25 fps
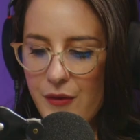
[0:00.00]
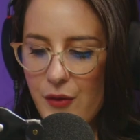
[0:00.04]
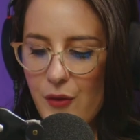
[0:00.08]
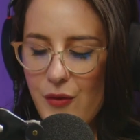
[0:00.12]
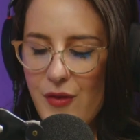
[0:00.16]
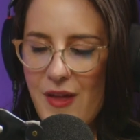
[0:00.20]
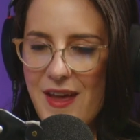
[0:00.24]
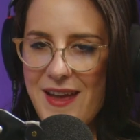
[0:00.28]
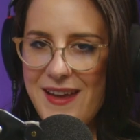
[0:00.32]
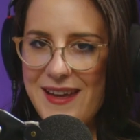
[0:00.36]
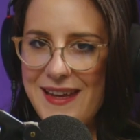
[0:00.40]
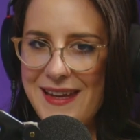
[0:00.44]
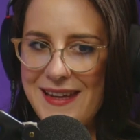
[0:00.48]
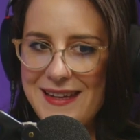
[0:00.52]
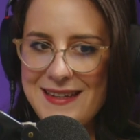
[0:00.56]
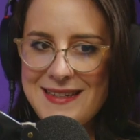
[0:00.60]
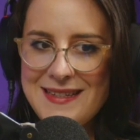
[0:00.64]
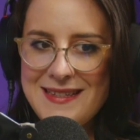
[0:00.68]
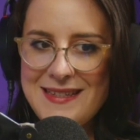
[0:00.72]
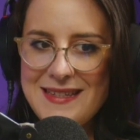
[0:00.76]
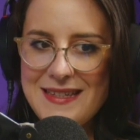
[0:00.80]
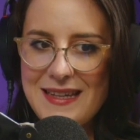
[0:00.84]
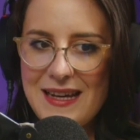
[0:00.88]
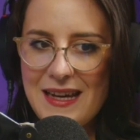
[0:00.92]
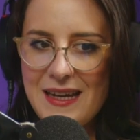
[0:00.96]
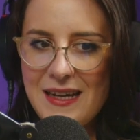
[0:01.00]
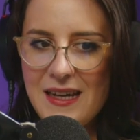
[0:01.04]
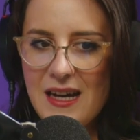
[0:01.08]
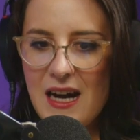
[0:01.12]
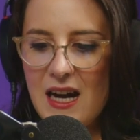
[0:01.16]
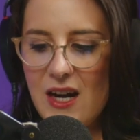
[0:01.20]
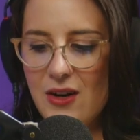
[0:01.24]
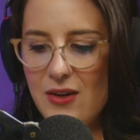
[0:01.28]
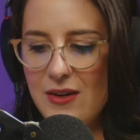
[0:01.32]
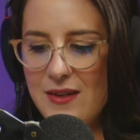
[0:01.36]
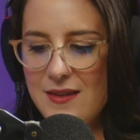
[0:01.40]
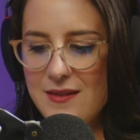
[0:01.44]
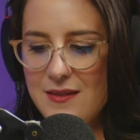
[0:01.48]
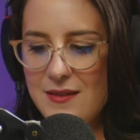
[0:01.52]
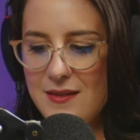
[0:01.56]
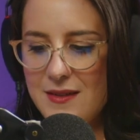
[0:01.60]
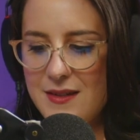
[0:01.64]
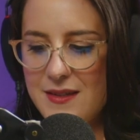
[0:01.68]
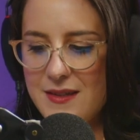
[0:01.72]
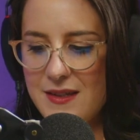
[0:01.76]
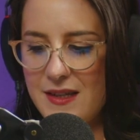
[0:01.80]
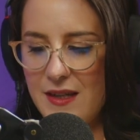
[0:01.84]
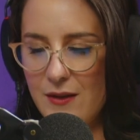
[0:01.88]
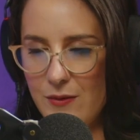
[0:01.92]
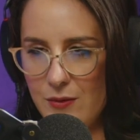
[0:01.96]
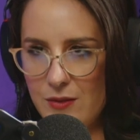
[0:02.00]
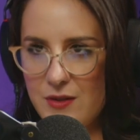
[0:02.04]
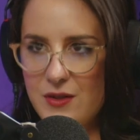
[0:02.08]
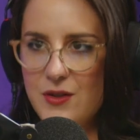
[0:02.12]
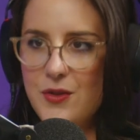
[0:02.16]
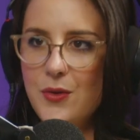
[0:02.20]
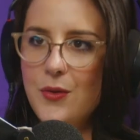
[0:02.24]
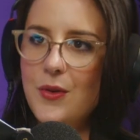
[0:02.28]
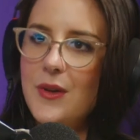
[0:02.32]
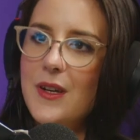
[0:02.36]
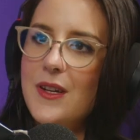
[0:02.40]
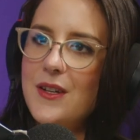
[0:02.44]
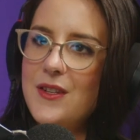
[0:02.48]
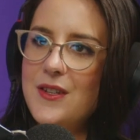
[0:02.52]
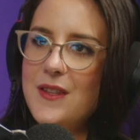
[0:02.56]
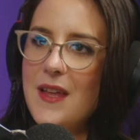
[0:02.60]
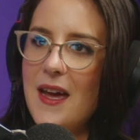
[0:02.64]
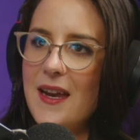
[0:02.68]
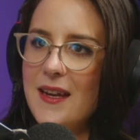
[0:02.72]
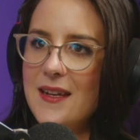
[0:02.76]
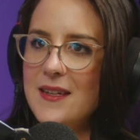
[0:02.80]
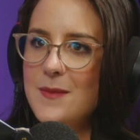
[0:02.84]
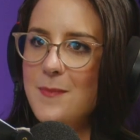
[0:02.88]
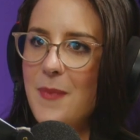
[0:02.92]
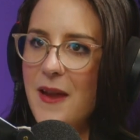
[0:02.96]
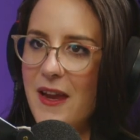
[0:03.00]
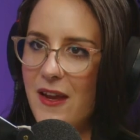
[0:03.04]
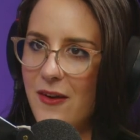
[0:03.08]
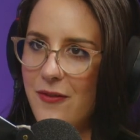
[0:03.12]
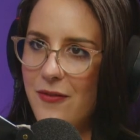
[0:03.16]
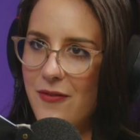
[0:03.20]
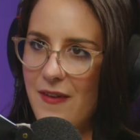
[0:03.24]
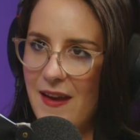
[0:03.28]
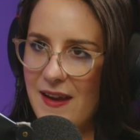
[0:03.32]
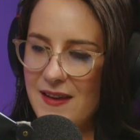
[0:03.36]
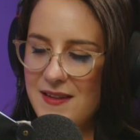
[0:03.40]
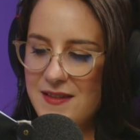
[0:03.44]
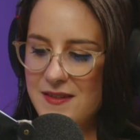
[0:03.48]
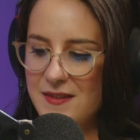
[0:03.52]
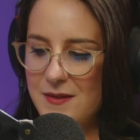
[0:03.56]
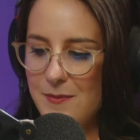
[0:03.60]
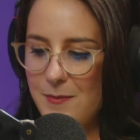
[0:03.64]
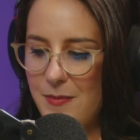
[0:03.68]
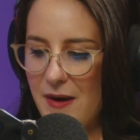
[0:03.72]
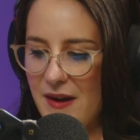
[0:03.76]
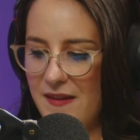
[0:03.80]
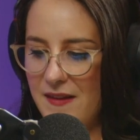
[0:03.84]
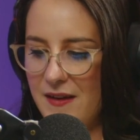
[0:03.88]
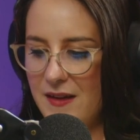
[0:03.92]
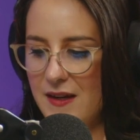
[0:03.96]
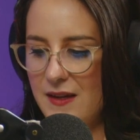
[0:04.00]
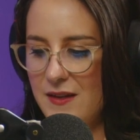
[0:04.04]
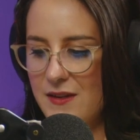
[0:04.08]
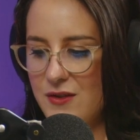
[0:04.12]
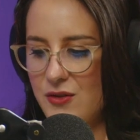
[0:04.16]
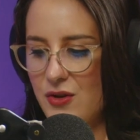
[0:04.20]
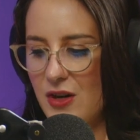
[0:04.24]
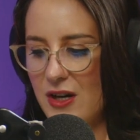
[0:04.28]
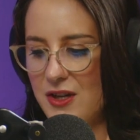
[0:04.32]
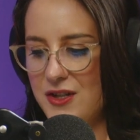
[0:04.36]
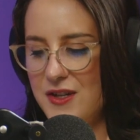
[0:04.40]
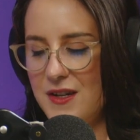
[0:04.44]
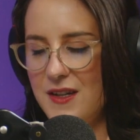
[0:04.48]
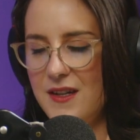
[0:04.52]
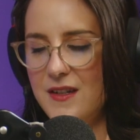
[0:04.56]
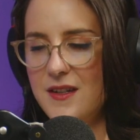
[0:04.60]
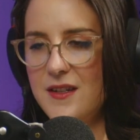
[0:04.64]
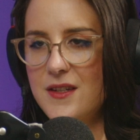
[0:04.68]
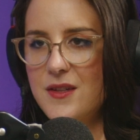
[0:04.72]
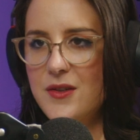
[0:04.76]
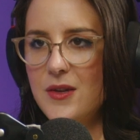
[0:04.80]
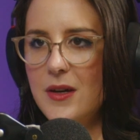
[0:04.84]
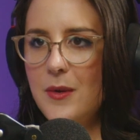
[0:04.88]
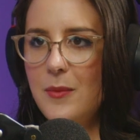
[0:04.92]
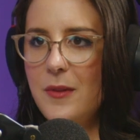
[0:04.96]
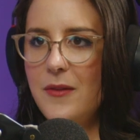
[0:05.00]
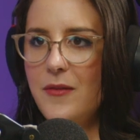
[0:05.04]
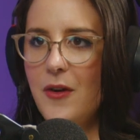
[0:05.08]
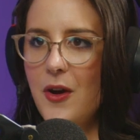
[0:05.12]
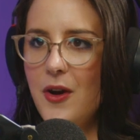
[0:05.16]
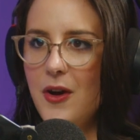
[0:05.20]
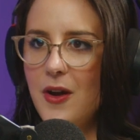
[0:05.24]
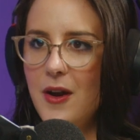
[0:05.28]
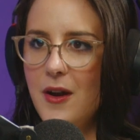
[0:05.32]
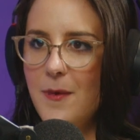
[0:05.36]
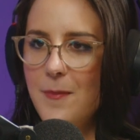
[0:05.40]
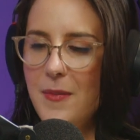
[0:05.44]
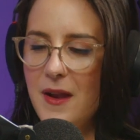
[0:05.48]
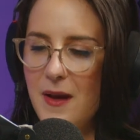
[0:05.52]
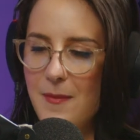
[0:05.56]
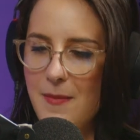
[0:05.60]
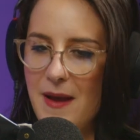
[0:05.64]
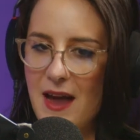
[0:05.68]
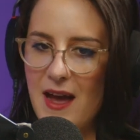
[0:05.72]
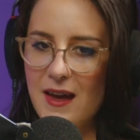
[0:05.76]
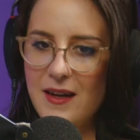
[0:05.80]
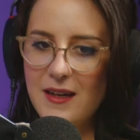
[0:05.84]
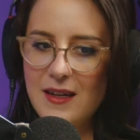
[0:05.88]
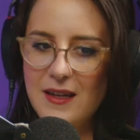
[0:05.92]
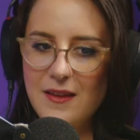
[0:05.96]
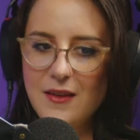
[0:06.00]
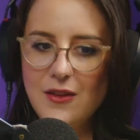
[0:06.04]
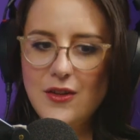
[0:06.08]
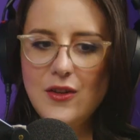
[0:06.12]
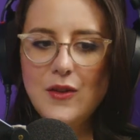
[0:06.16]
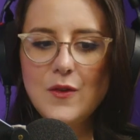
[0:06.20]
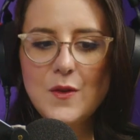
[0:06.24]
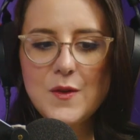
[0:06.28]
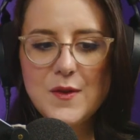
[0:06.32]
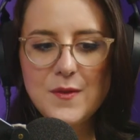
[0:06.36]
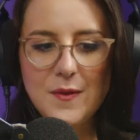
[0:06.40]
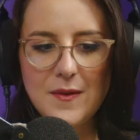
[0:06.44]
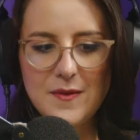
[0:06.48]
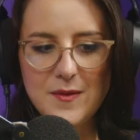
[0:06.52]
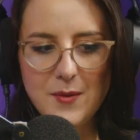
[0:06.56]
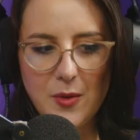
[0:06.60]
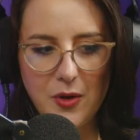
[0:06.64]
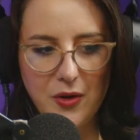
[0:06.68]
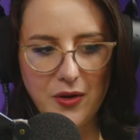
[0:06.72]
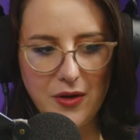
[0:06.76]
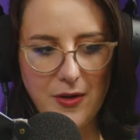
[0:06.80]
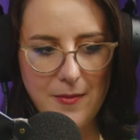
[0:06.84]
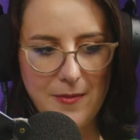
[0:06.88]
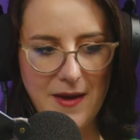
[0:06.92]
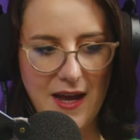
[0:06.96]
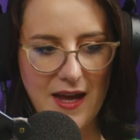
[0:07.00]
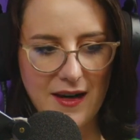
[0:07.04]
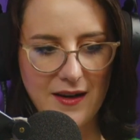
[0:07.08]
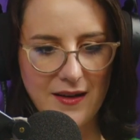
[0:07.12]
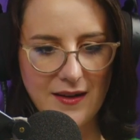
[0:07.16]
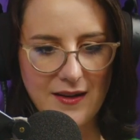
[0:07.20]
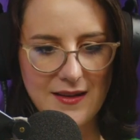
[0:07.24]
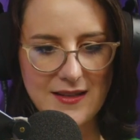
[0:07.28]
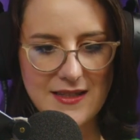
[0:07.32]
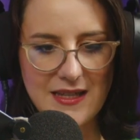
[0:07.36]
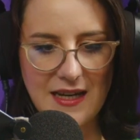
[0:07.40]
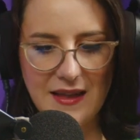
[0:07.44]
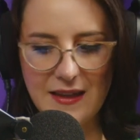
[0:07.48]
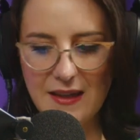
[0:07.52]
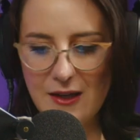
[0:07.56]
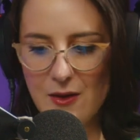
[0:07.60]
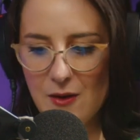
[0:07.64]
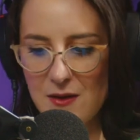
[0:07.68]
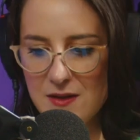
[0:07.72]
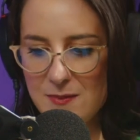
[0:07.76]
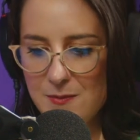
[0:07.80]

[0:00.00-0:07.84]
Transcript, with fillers: So, there is a current skills shortage that is being faced by the construction industry. We've heard a bit about it in the news. We've spoken about it at the Daily